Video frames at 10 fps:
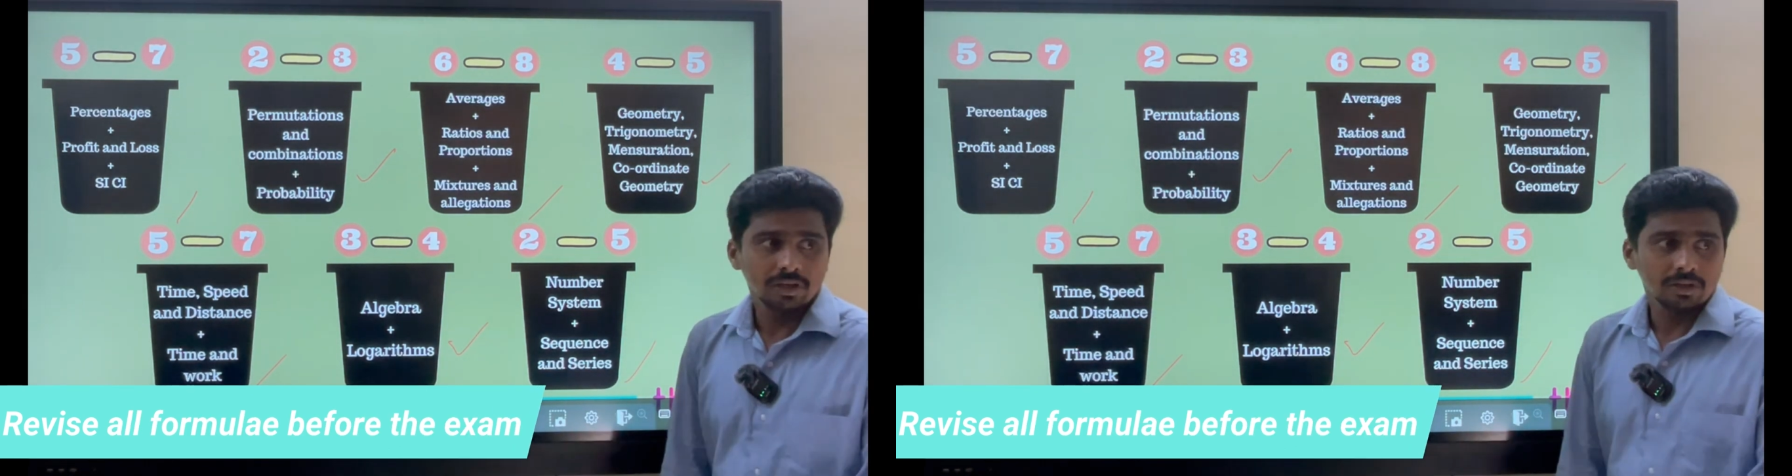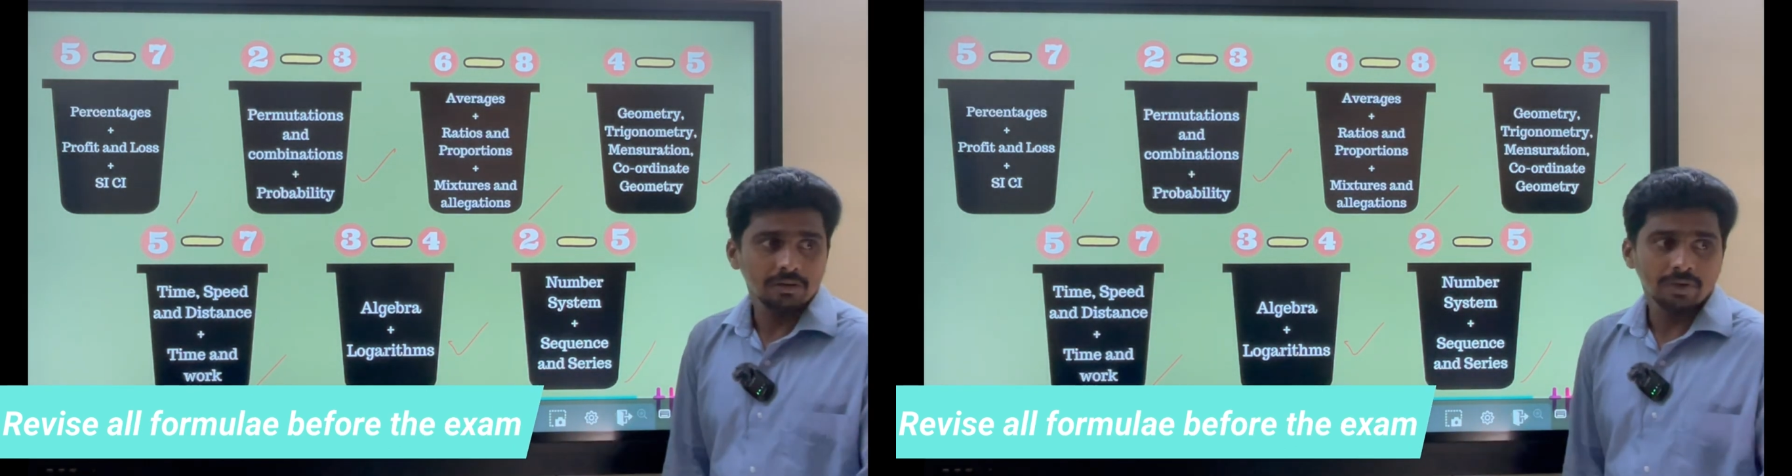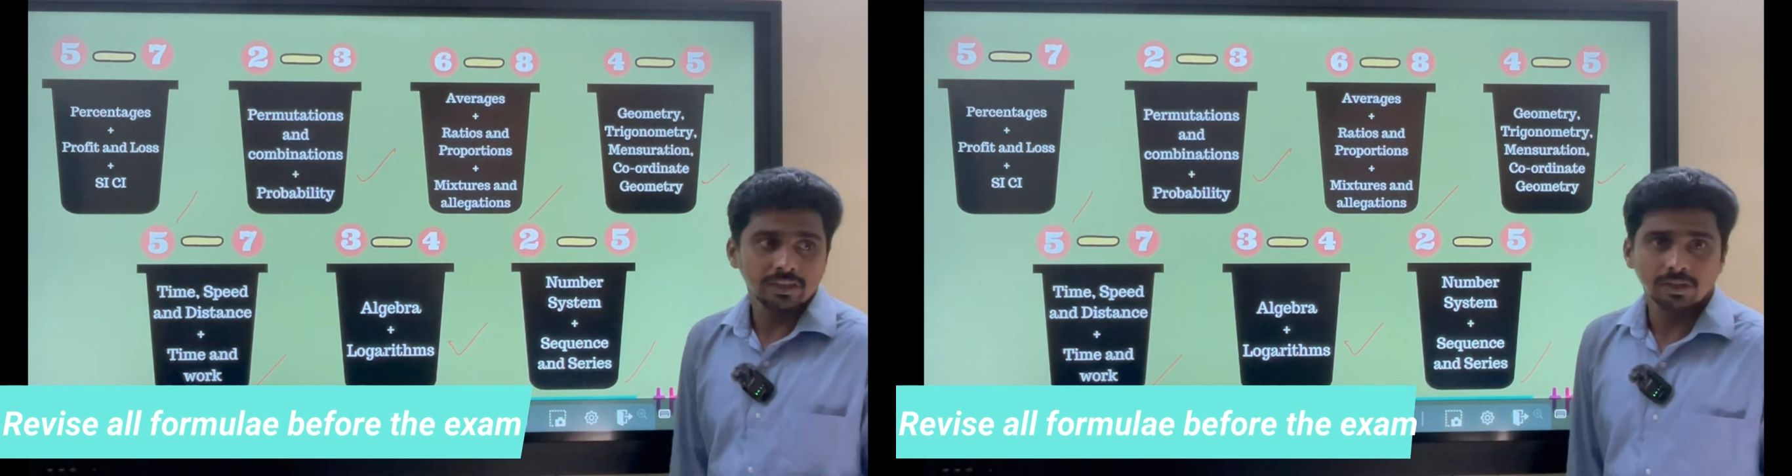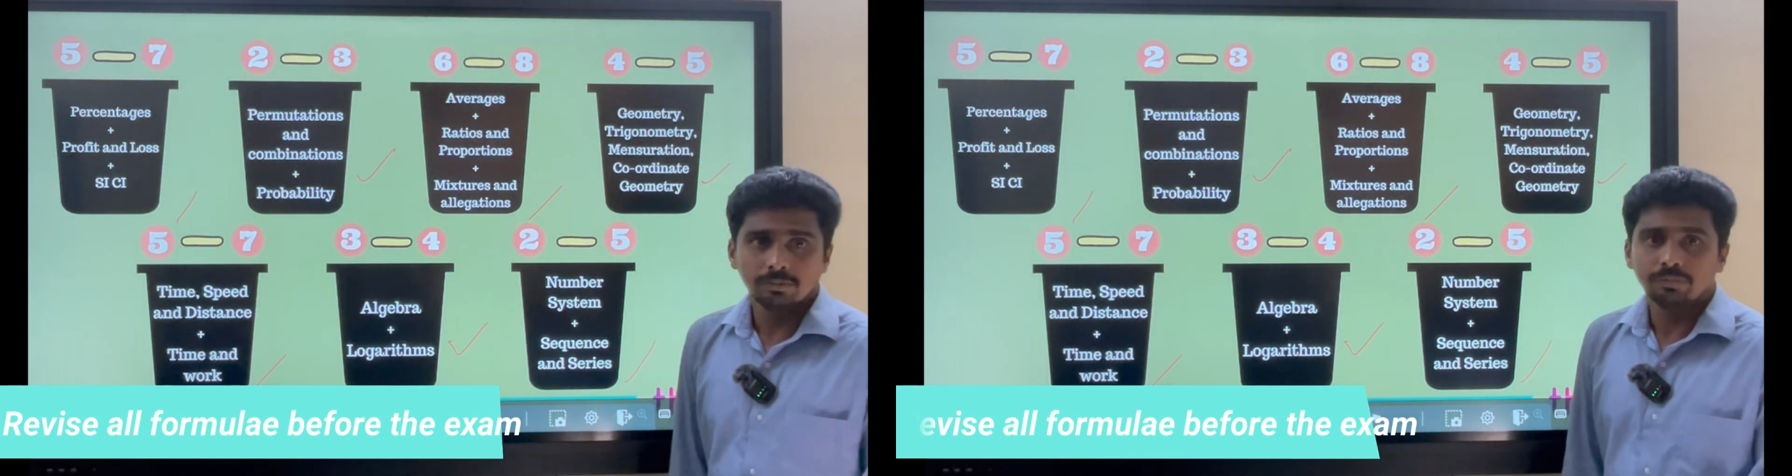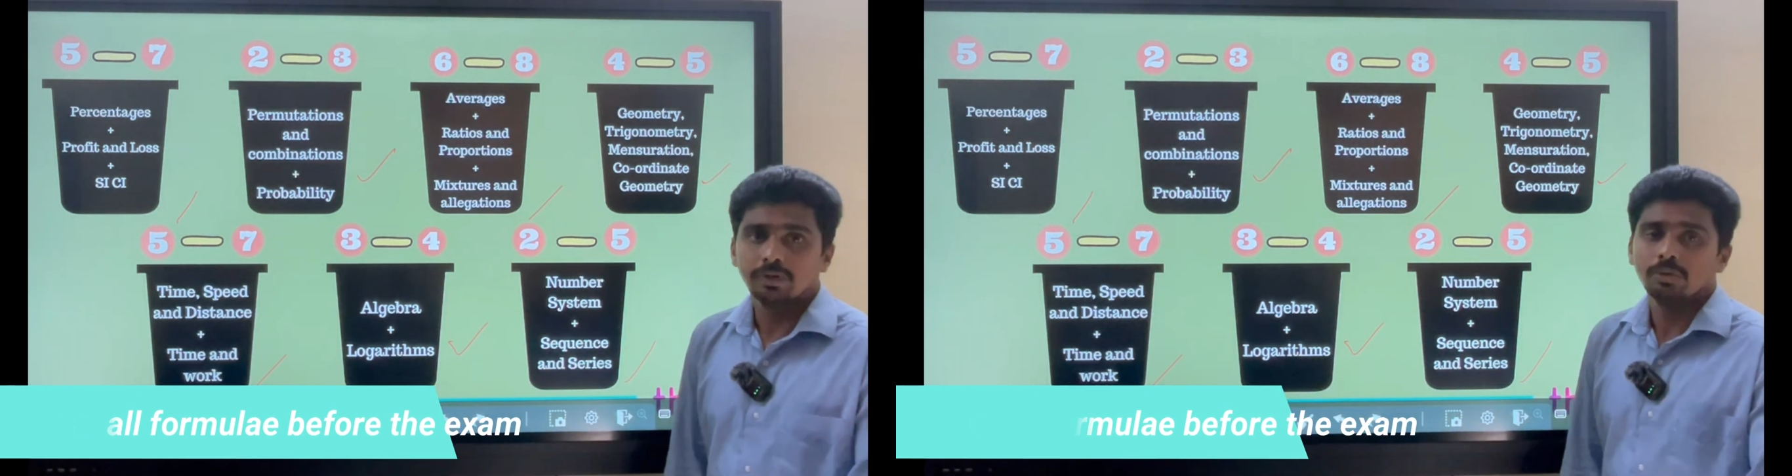revising before
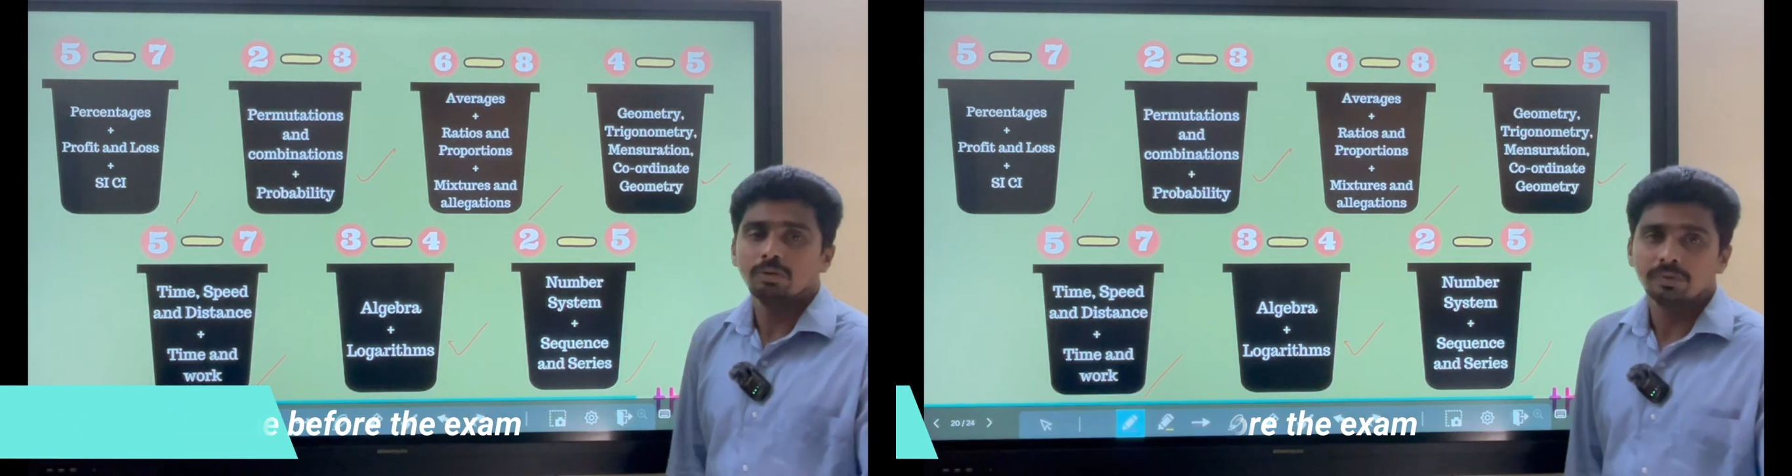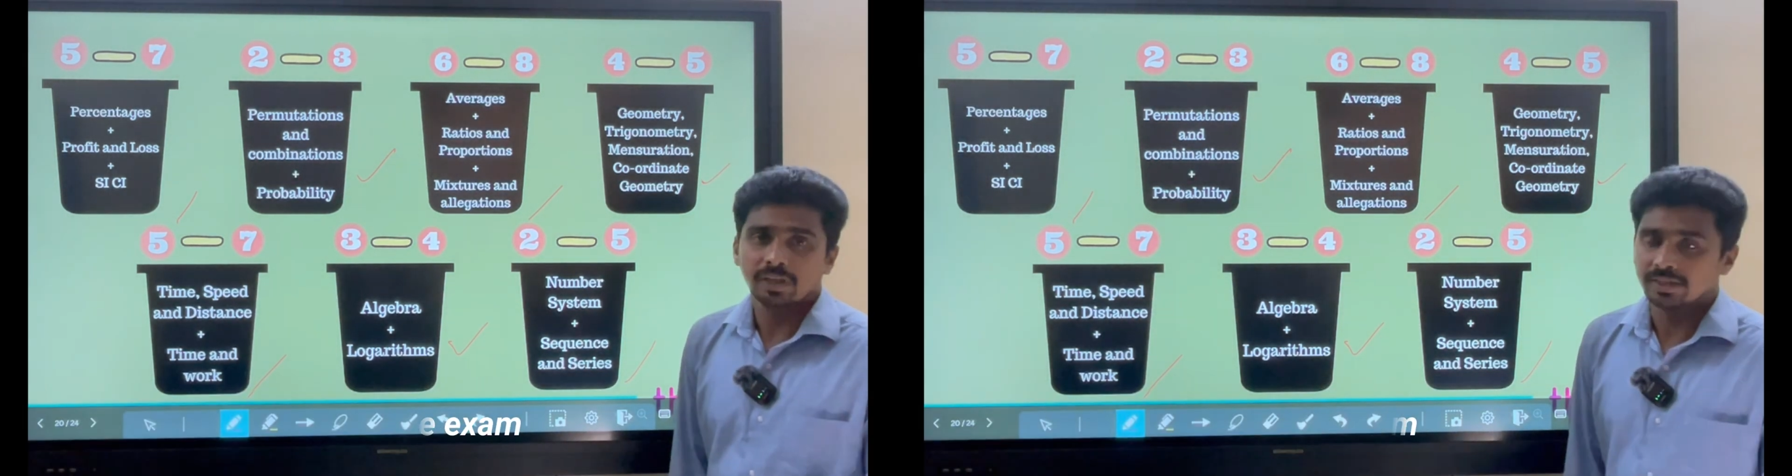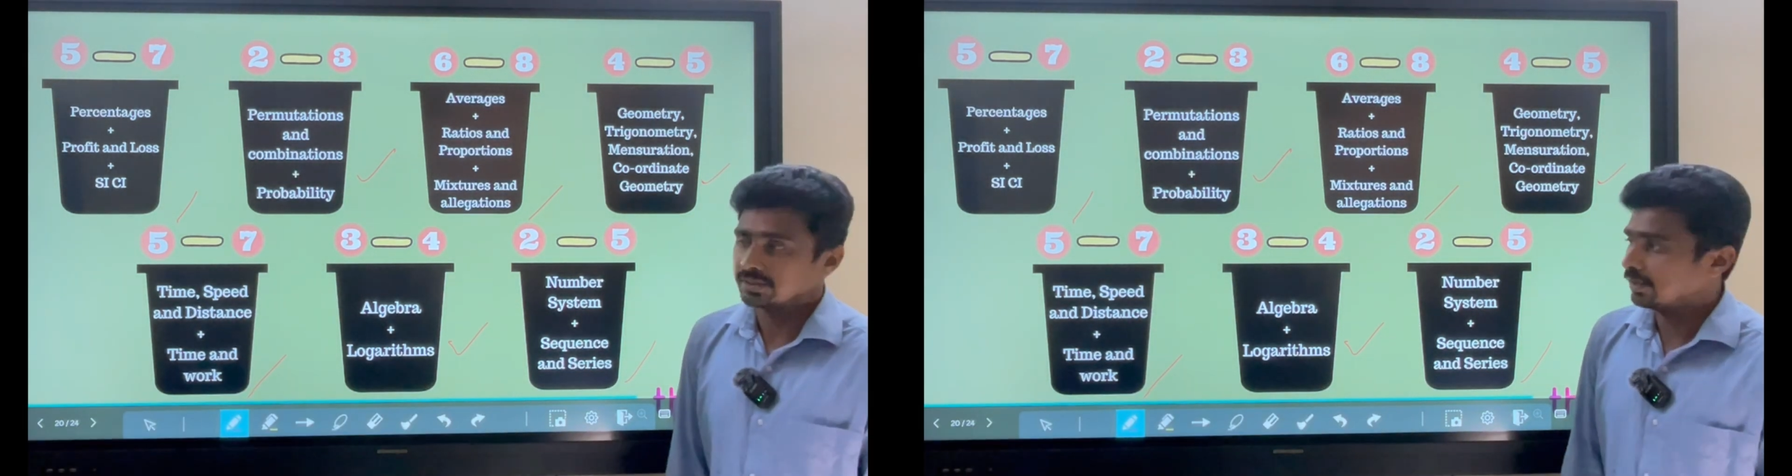you go for the exam.